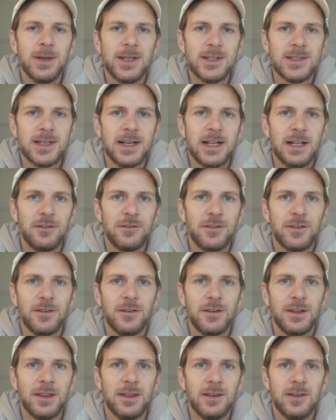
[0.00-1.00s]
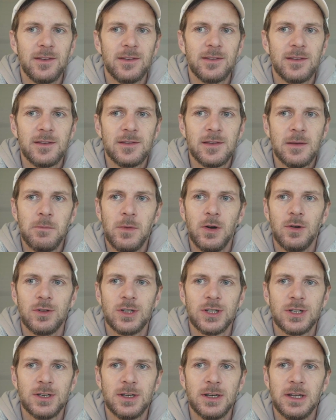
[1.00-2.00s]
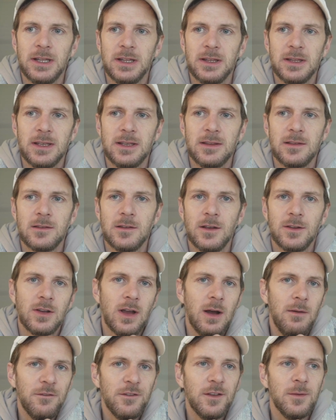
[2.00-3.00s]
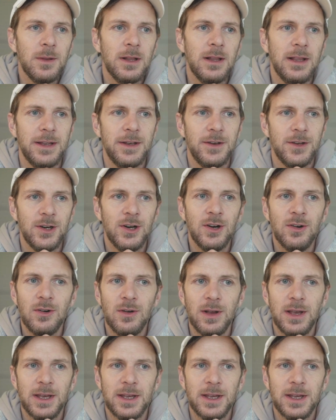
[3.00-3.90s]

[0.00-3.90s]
myself this emotion, and it's not comfortable, I know,